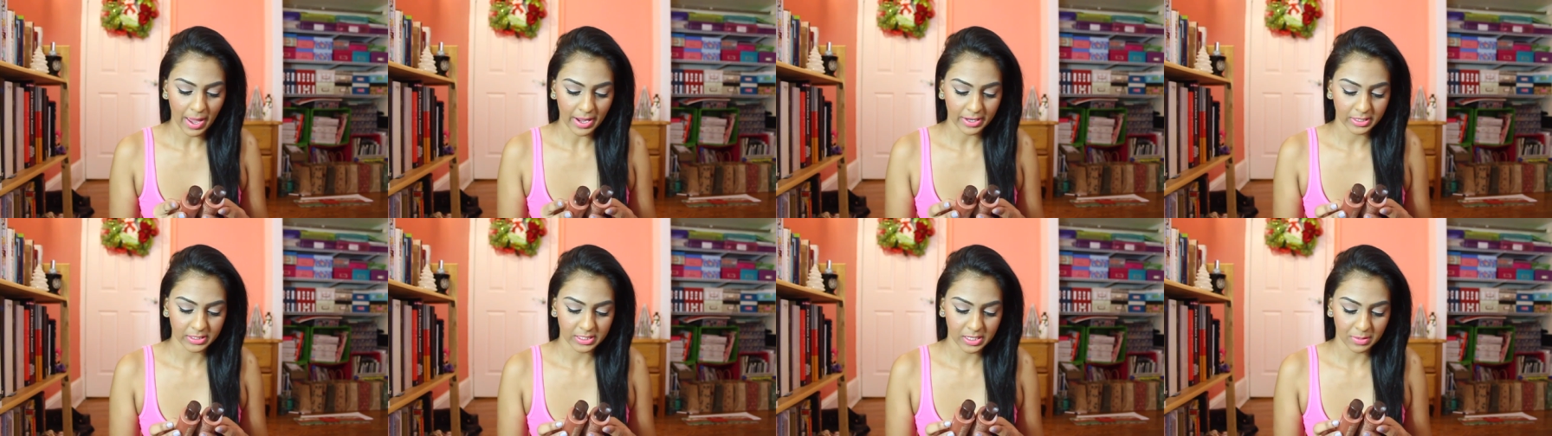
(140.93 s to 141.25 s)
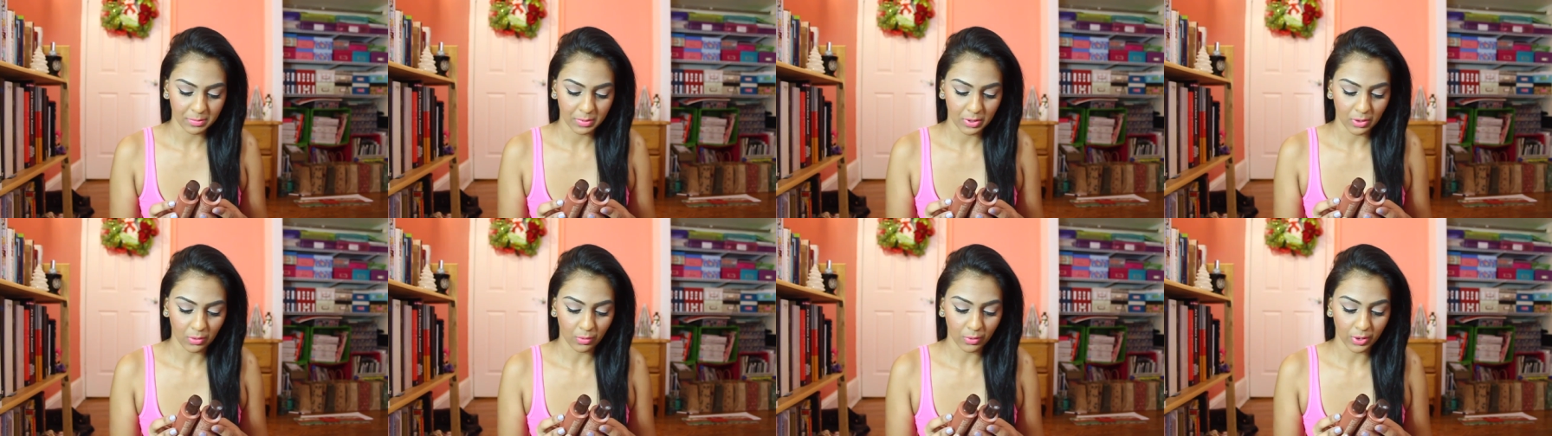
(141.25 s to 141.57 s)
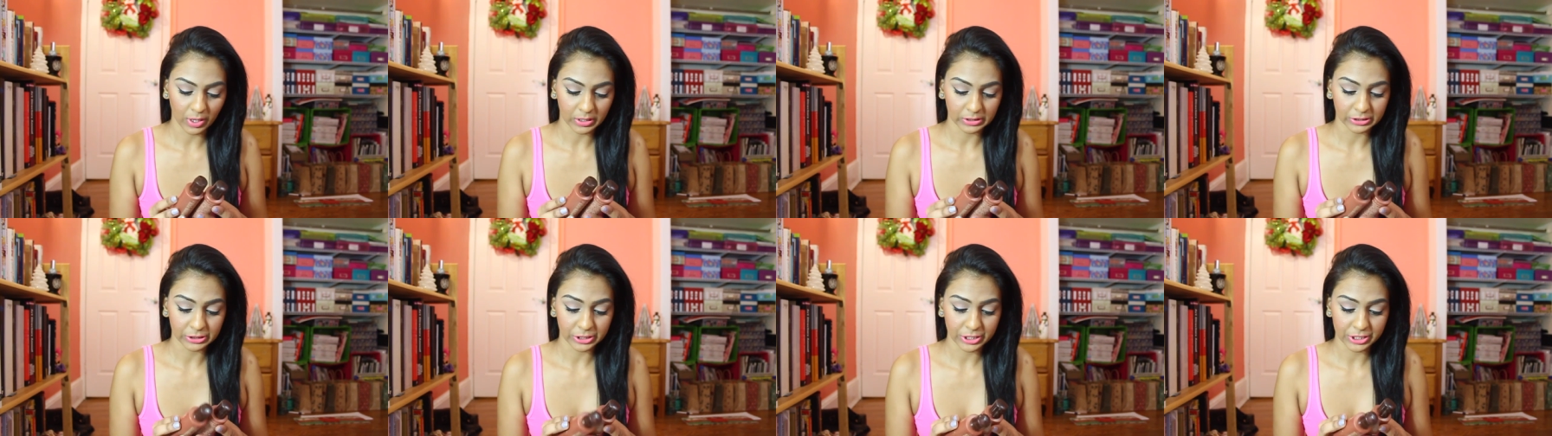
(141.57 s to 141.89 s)
Macadamia
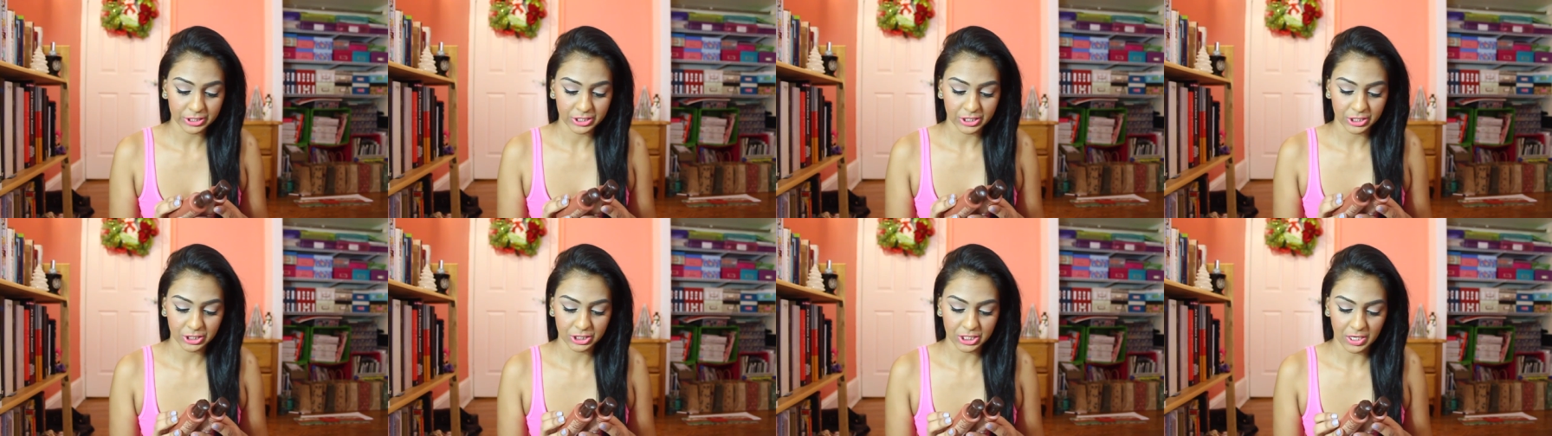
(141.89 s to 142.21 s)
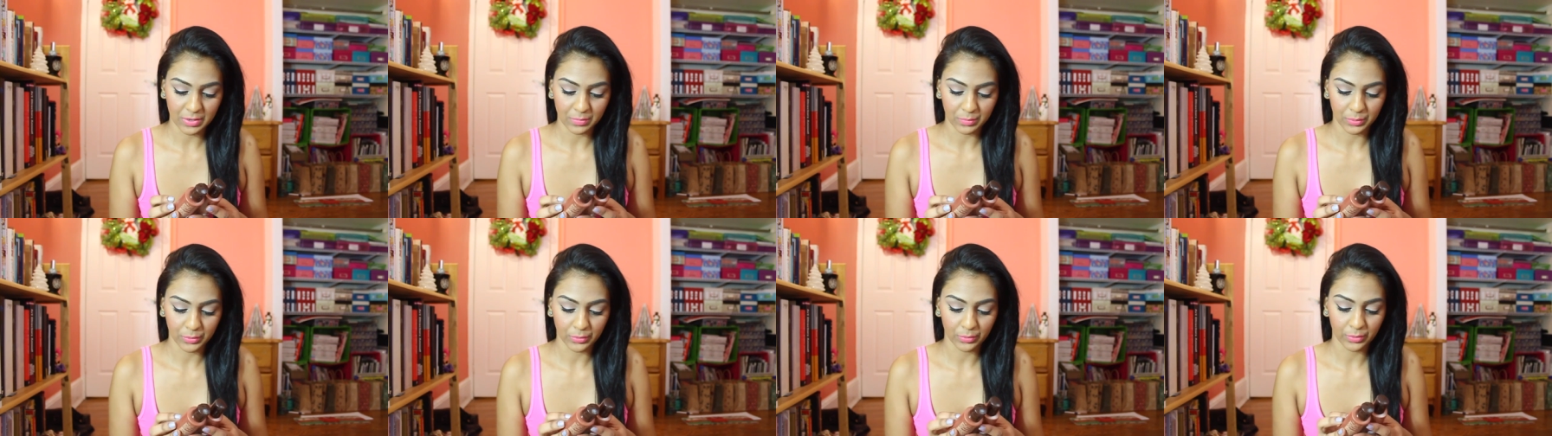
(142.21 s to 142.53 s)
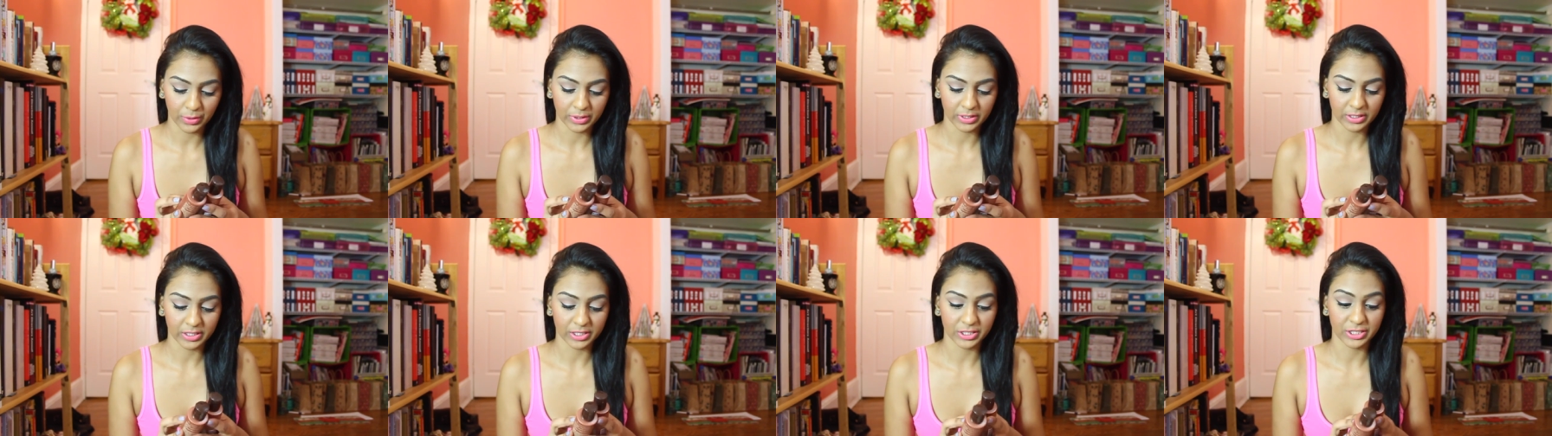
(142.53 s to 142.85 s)
Oil Nourishing Shampoo
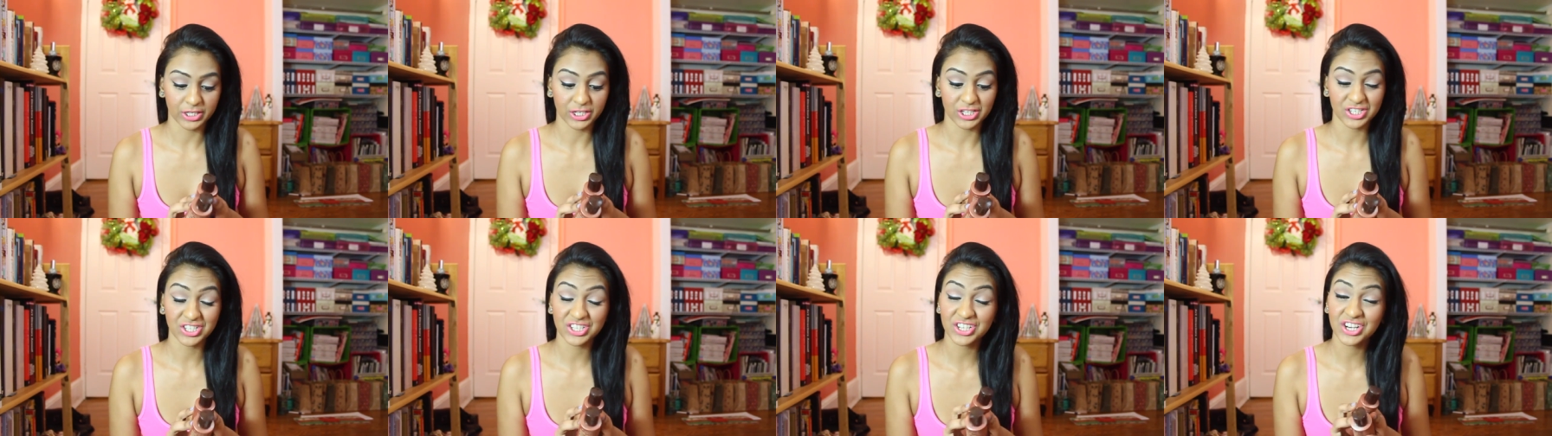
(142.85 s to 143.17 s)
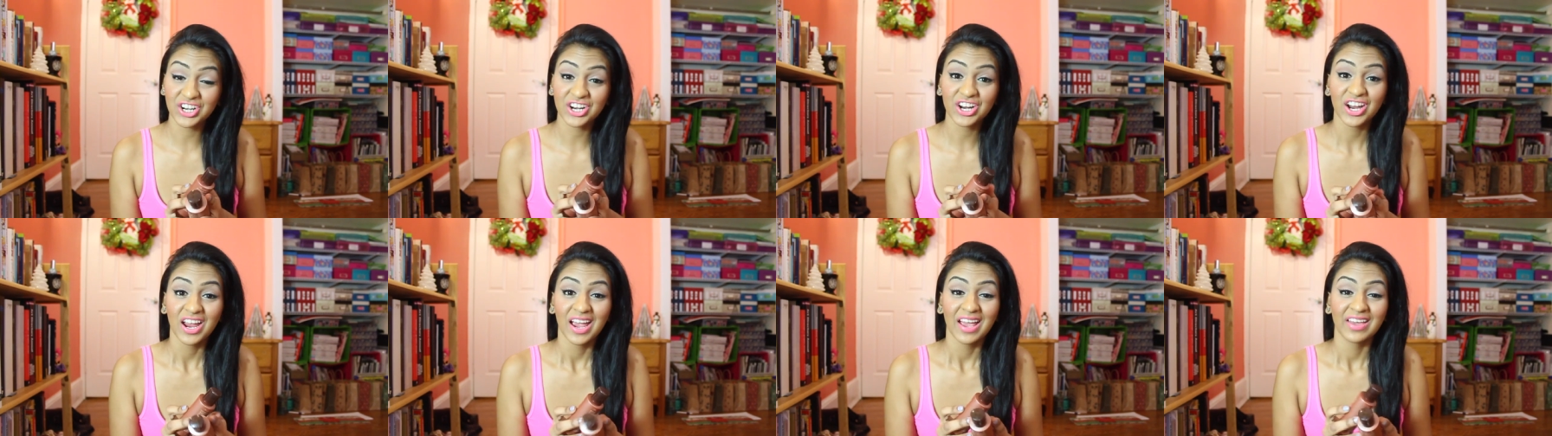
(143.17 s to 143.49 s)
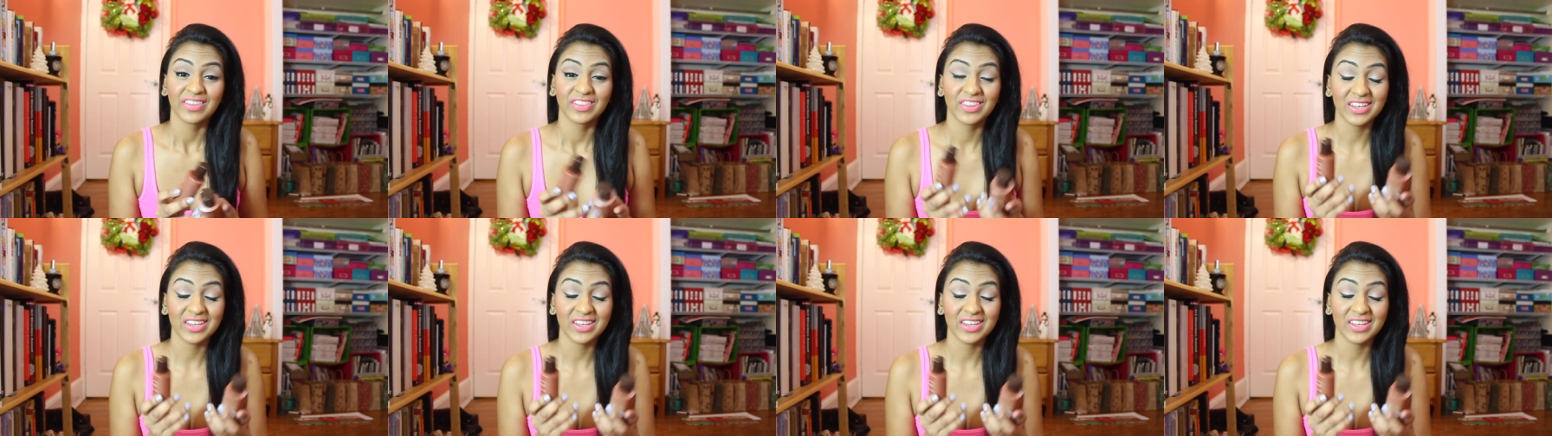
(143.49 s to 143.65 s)
and Conditioner.